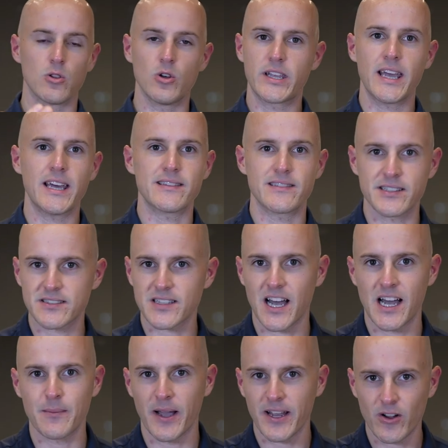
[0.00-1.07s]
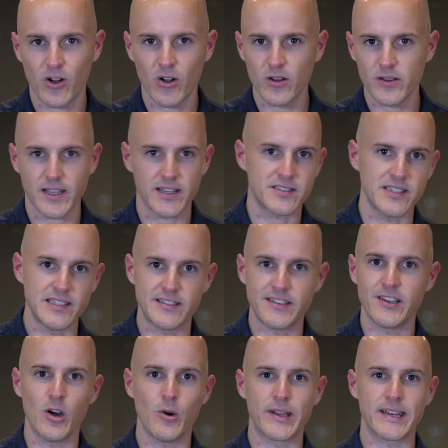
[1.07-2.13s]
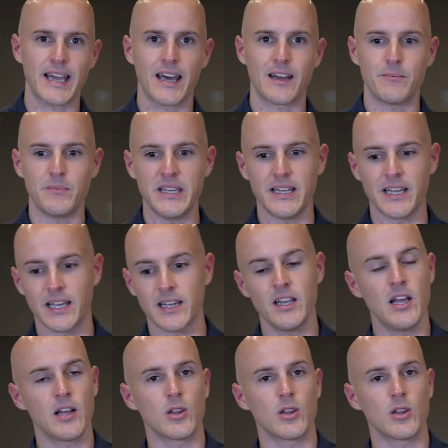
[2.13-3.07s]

Look at this time I called a CTO and got a meeting.